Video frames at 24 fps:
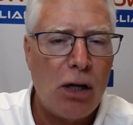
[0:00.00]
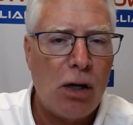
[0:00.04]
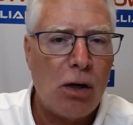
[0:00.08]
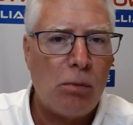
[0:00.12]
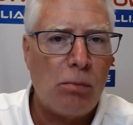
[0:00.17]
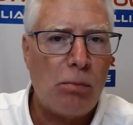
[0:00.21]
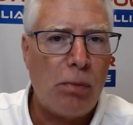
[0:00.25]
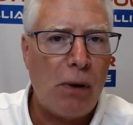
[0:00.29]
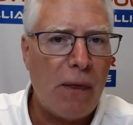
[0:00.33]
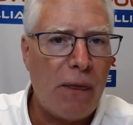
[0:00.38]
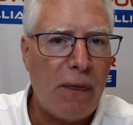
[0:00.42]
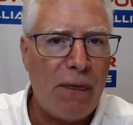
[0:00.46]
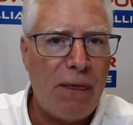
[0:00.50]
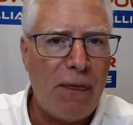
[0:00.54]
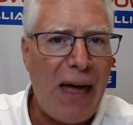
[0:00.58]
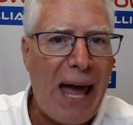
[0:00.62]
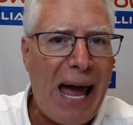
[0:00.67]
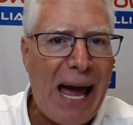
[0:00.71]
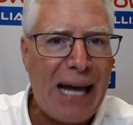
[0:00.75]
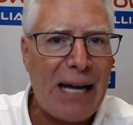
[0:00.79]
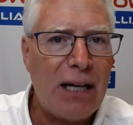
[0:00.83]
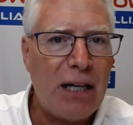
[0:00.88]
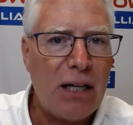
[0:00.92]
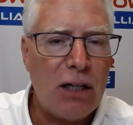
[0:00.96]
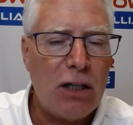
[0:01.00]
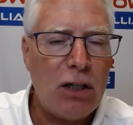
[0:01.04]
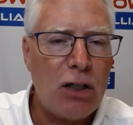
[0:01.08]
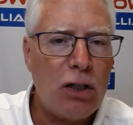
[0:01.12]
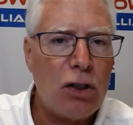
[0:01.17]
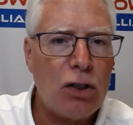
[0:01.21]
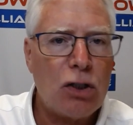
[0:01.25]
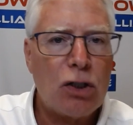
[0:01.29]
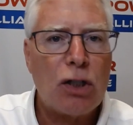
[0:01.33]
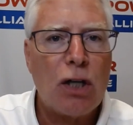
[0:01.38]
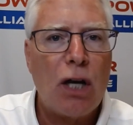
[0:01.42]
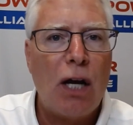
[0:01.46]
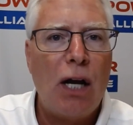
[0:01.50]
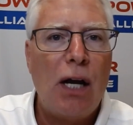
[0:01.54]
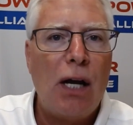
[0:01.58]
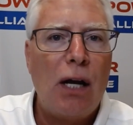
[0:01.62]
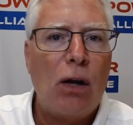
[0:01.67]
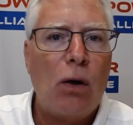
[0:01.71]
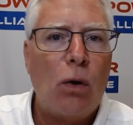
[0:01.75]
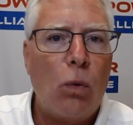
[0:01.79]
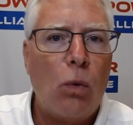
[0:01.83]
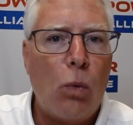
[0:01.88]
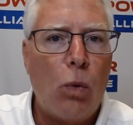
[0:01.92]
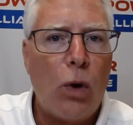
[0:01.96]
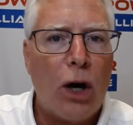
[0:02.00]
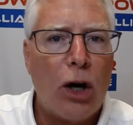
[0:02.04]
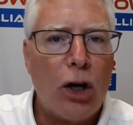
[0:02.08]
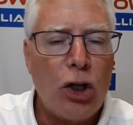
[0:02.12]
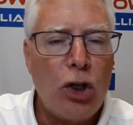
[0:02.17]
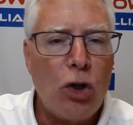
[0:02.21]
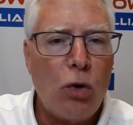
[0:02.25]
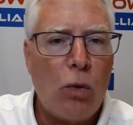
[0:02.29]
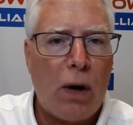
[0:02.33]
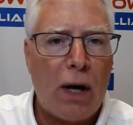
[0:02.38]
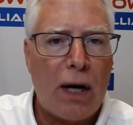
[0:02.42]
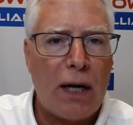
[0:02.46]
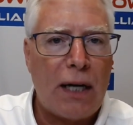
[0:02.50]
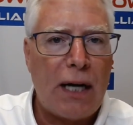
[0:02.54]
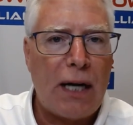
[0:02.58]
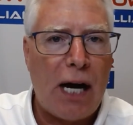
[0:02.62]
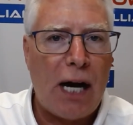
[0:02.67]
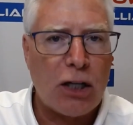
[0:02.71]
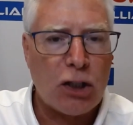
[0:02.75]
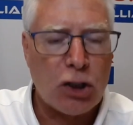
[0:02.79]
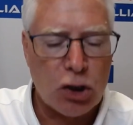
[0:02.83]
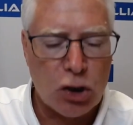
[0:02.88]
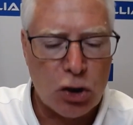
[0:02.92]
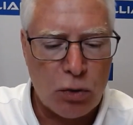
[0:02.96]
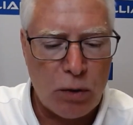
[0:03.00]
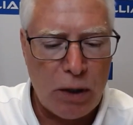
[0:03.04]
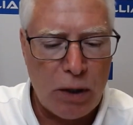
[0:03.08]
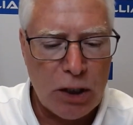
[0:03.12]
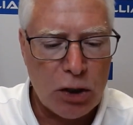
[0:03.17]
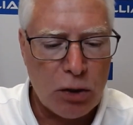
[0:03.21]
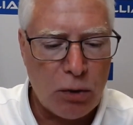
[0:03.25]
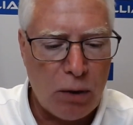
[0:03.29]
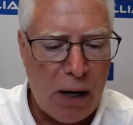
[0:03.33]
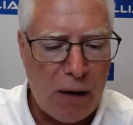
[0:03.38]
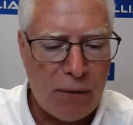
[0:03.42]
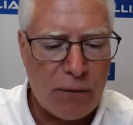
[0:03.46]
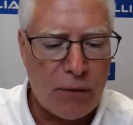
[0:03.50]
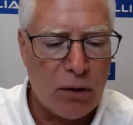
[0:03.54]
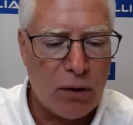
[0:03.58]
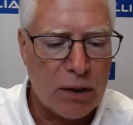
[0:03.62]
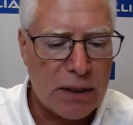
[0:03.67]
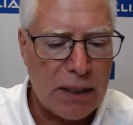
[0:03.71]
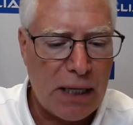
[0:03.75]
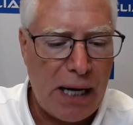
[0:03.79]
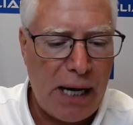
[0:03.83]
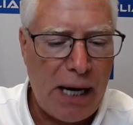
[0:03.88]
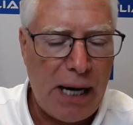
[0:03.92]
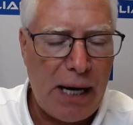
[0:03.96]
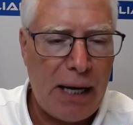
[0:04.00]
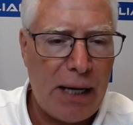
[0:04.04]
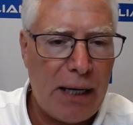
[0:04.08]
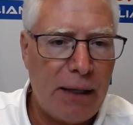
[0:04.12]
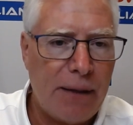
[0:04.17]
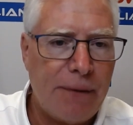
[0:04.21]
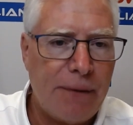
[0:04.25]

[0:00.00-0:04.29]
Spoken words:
But that is where you want to concentrate your efforts. And